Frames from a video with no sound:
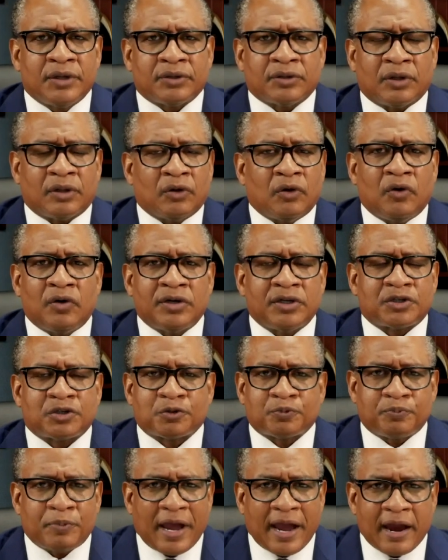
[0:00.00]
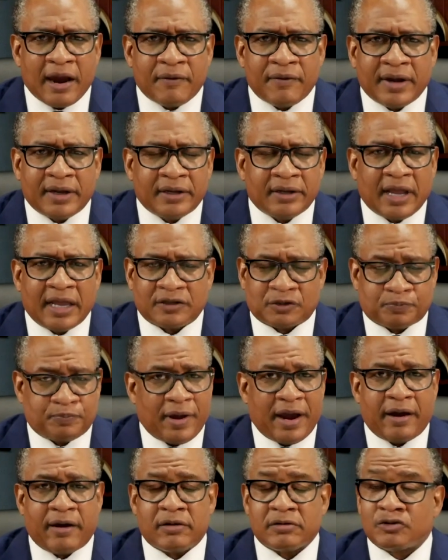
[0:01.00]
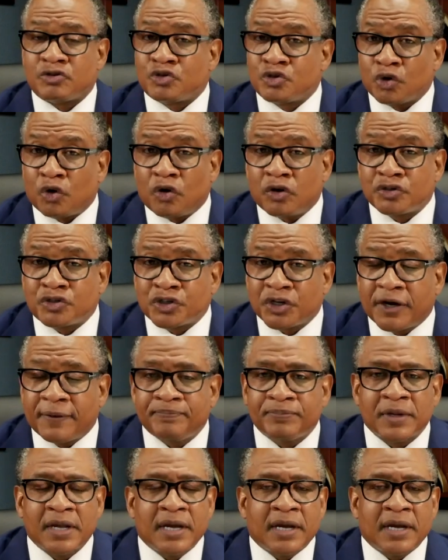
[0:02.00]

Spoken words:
The Lord is has spared Georgia,